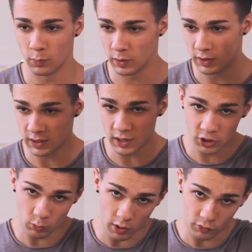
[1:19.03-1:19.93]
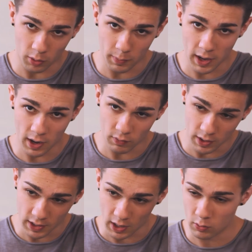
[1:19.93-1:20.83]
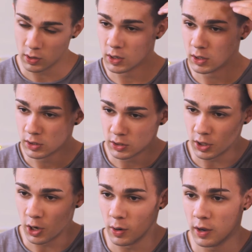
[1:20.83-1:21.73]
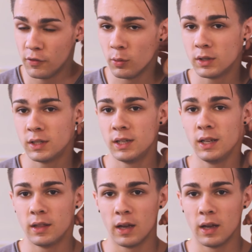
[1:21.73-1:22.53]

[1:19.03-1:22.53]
which is actually what I've got in my hair right now. So if you want to see